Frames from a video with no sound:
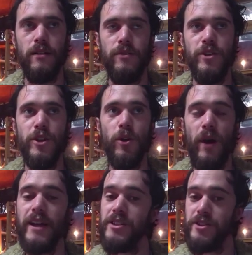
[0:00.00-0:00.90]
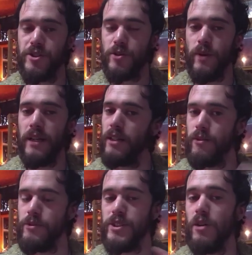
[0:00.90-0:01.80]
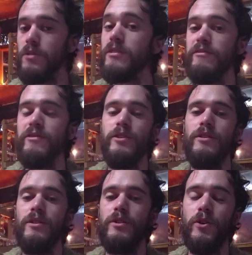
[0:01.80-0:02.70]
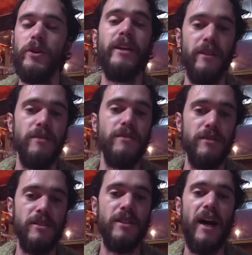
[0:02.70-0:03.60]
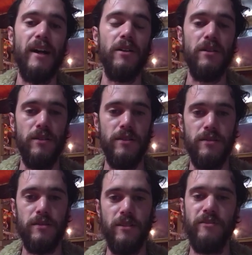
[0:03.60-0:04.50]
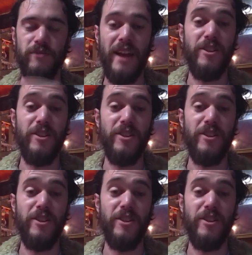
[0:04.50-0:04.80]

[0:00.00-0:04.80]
the new age is directly a result of Jungian style totally of